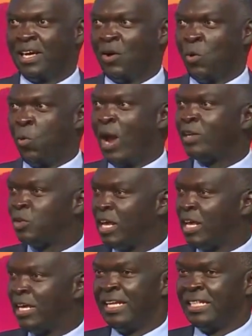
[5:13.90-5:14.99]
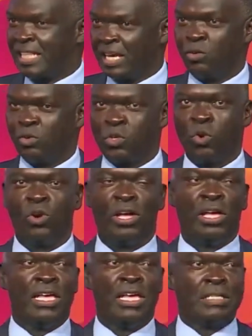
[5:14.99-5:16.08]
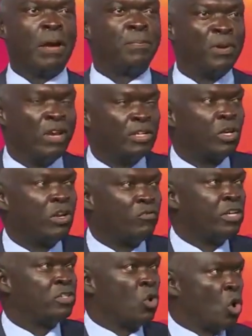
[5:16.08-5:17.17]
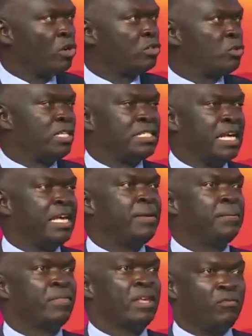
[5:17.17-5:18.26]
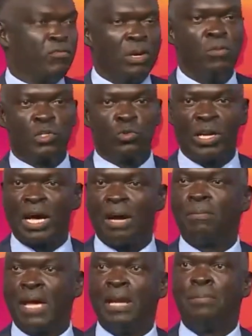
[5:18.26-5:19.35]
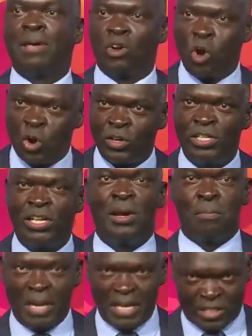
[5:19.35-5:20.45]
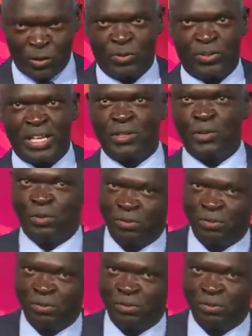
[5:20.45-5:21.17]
Why today? And thank you. So it's my privilege to invite you all to this day feel most welcome and may God bless you. Thank you.